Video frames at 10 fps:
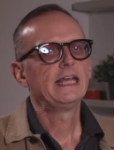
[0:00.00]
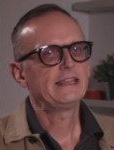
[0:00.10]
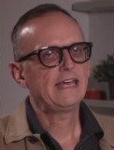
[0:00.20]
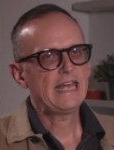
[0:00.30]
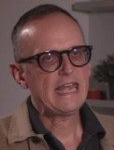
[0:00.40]

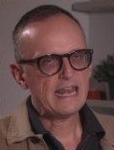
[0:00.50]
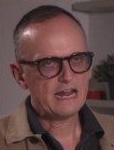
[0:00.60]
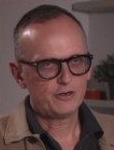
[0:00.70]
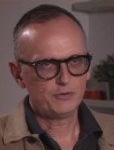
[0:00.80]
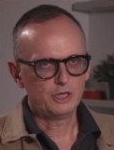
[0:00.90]
They're
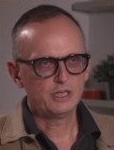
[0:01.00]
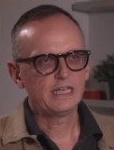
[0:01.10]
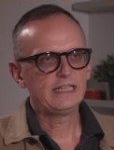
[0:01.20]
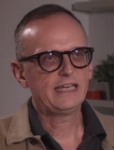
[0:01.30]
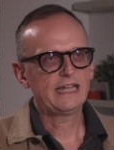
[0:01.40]
narrower
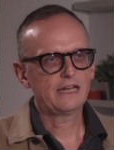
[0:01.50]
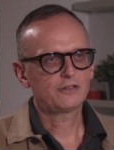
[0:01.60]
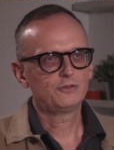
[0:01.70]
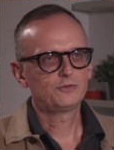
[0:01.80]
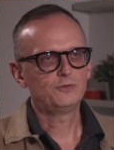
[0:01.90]
and they
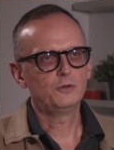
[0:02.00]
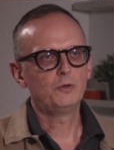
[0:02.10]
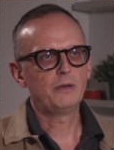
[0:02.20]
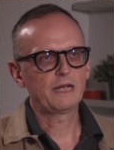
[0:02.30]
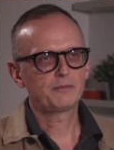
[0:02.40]
act as
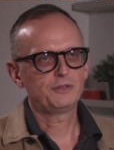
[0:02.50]
fallback